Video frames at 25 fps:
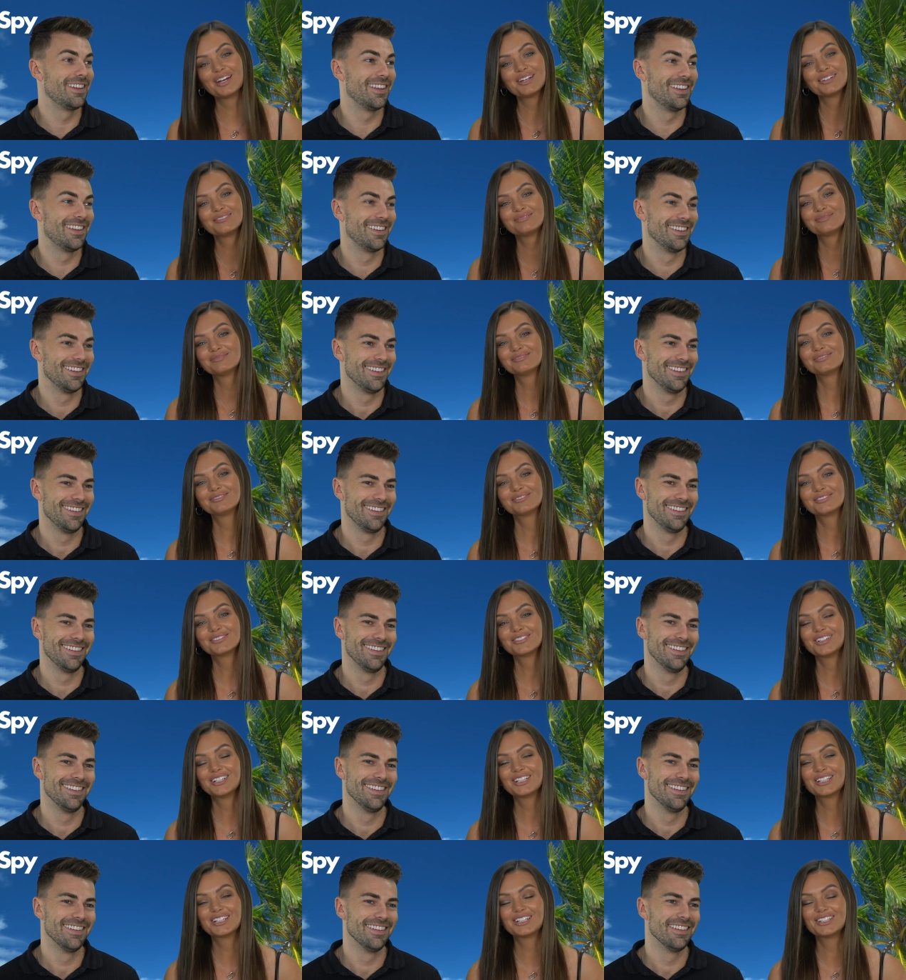Speaker 1: yeah
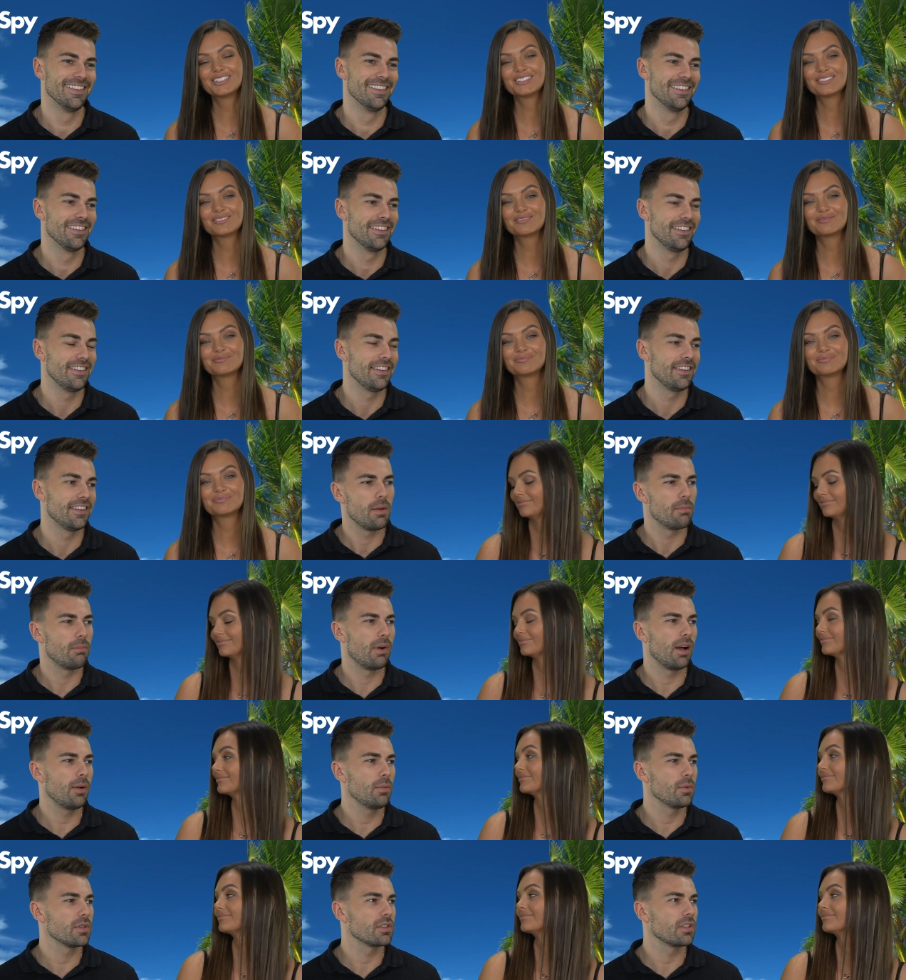really good
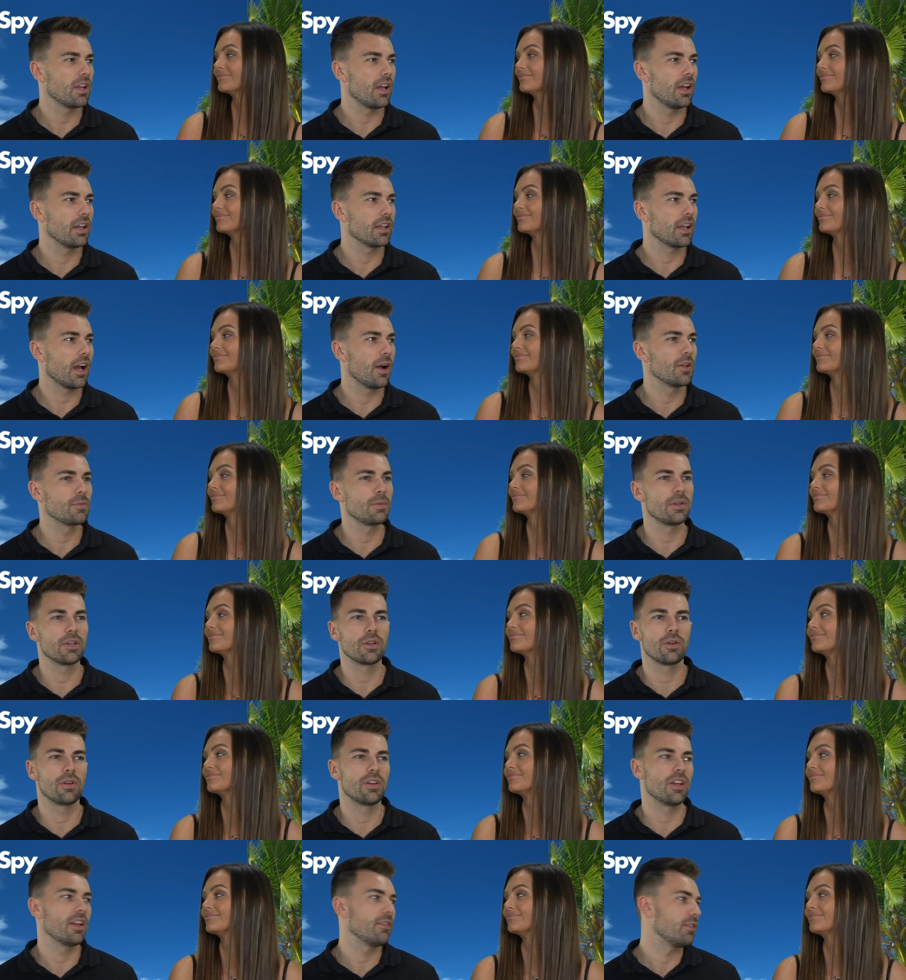
Speaker 2: mine was like I was gonna
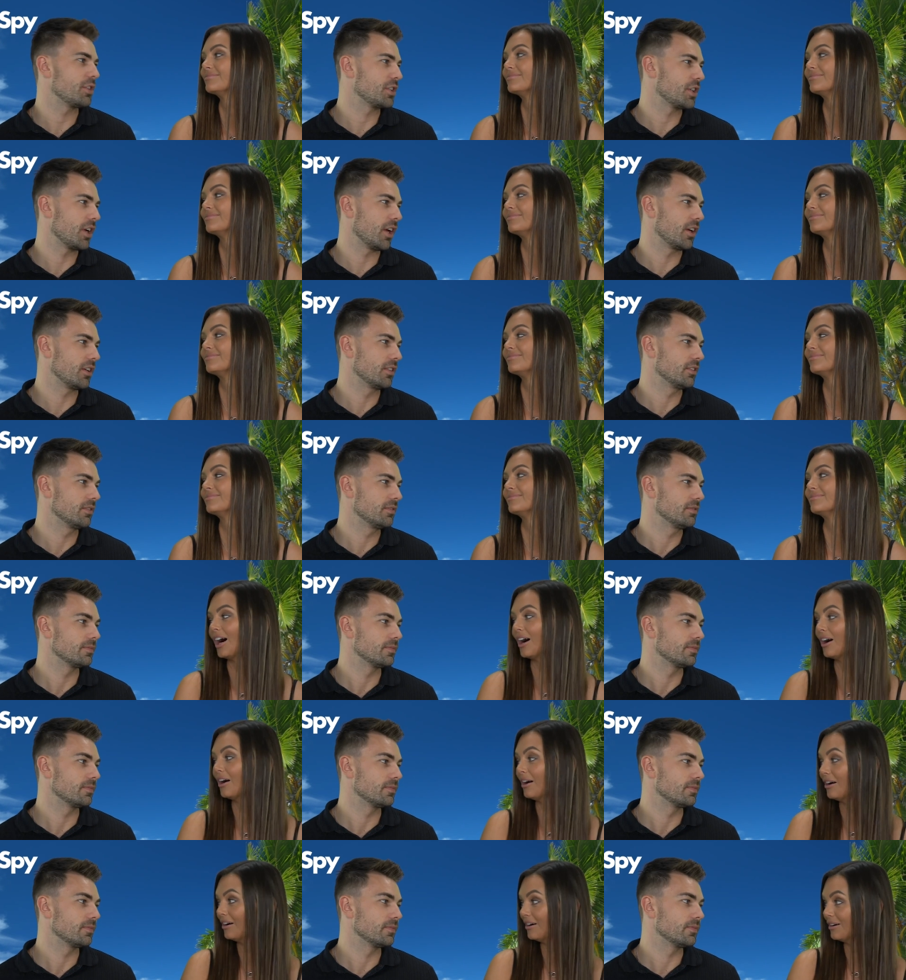go on another show
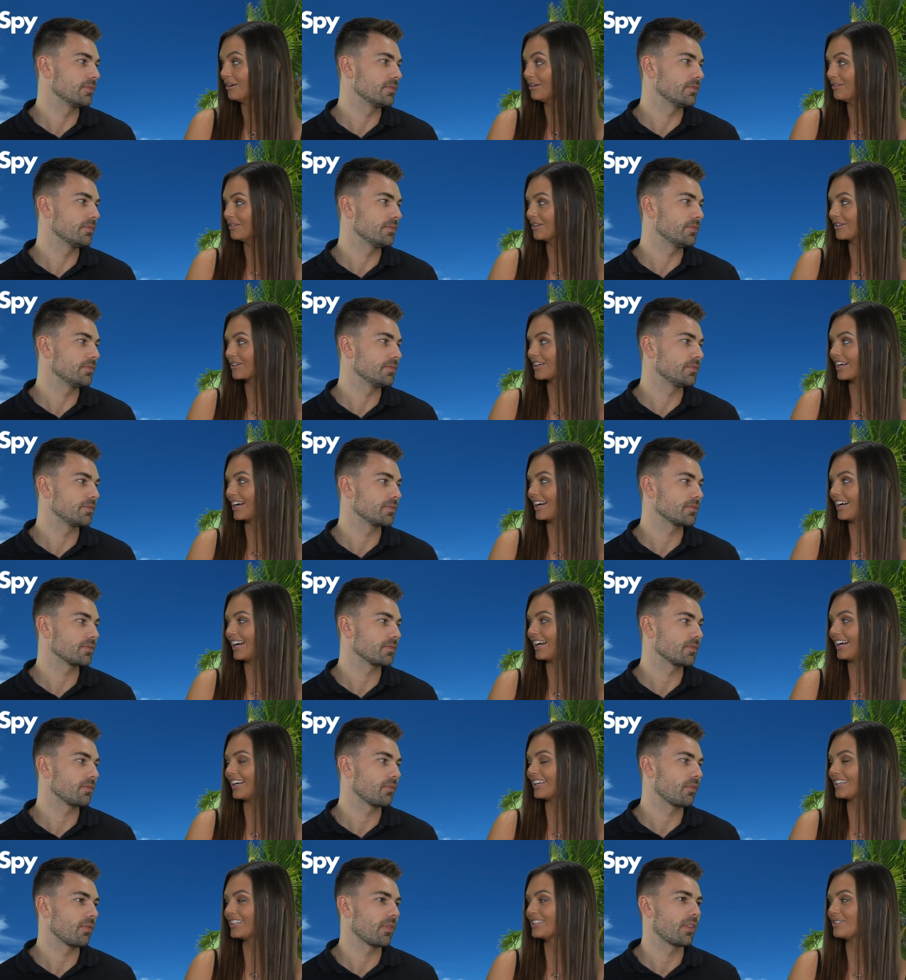
Speaker 1: oh
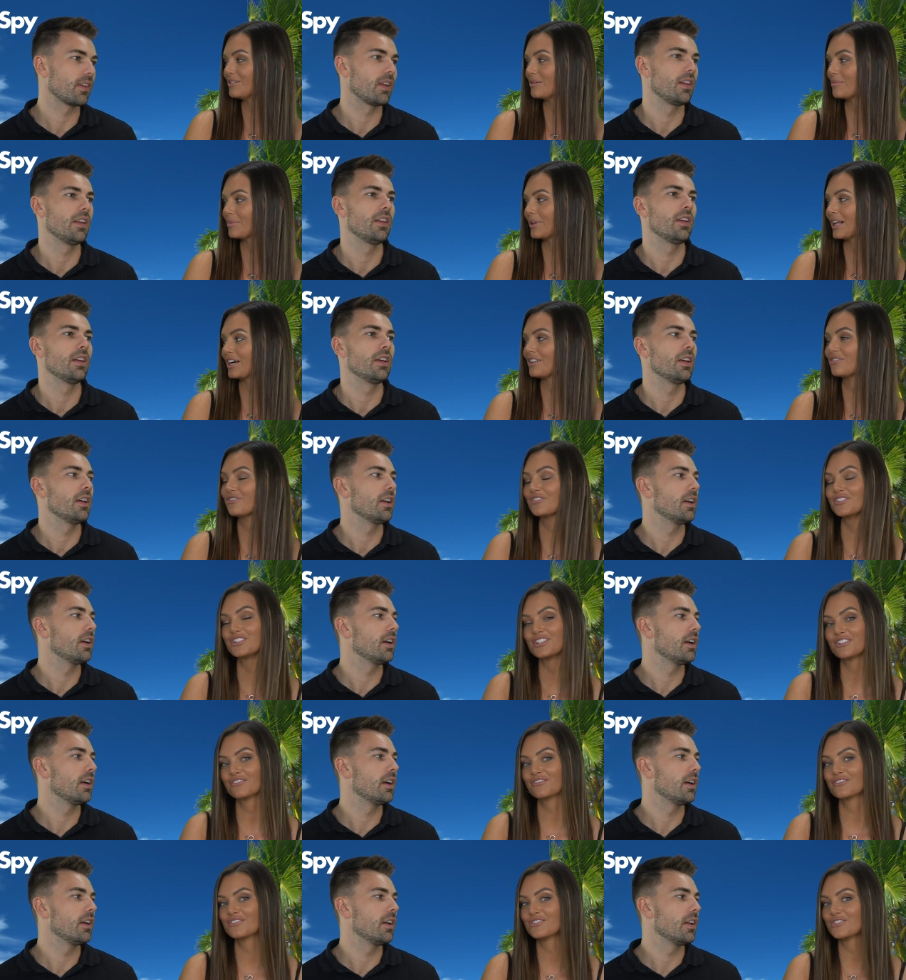okay you applied for a
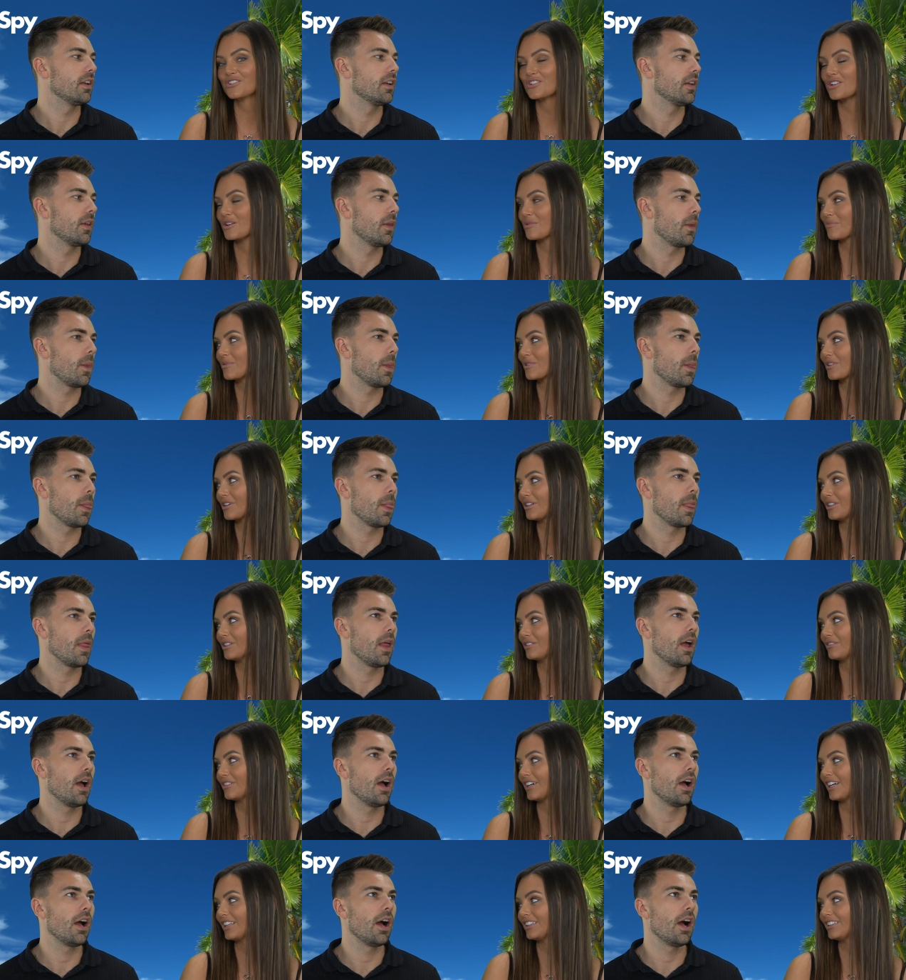different show but got
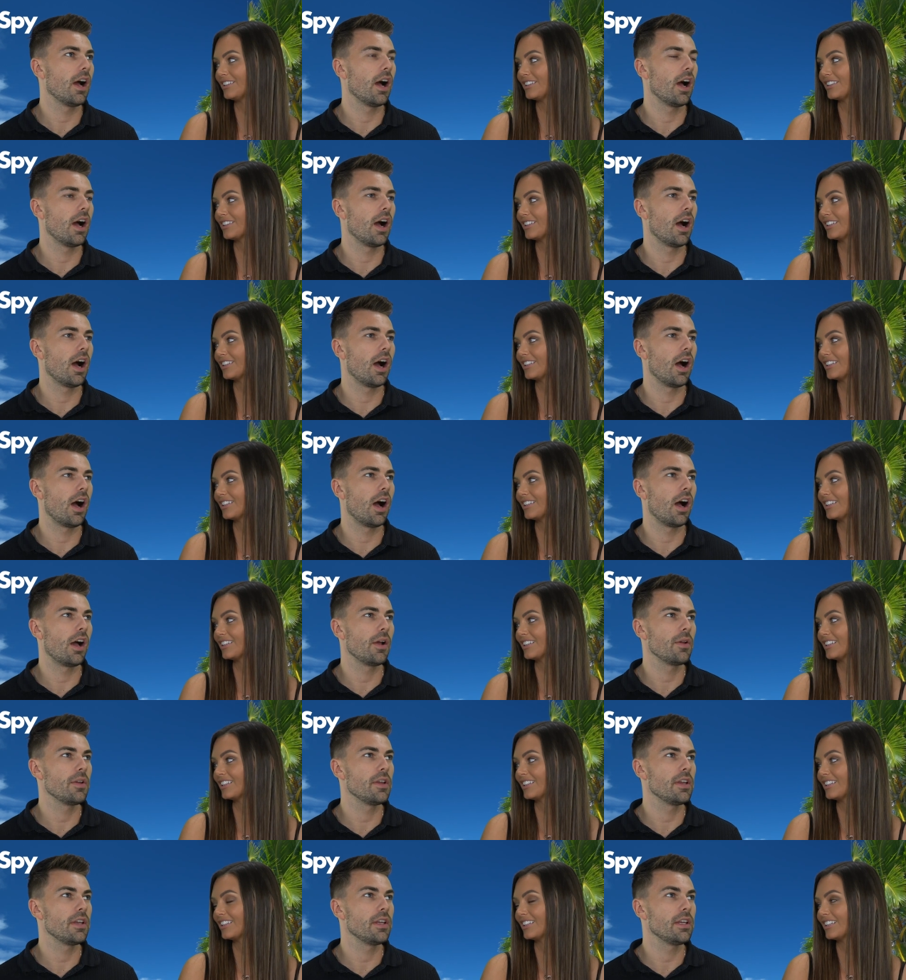Love Island
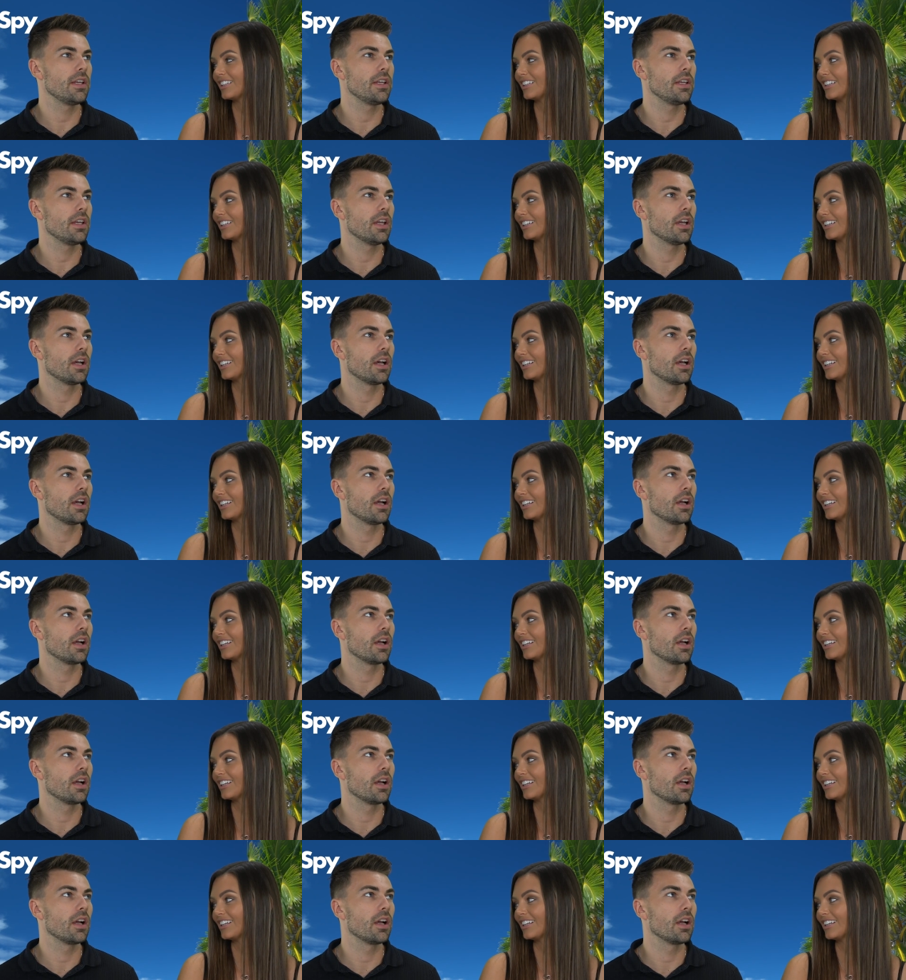
Speaker 2: I